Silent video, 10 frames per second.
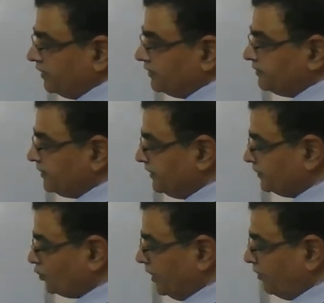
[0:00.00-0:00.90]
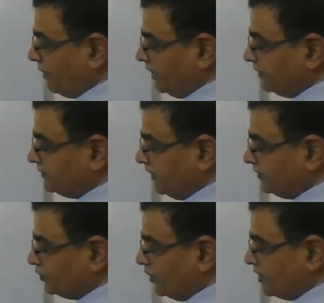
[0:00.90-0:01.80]
c square minus a
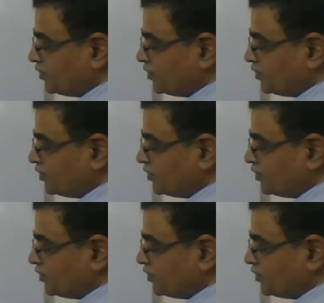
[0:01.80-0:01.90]
square.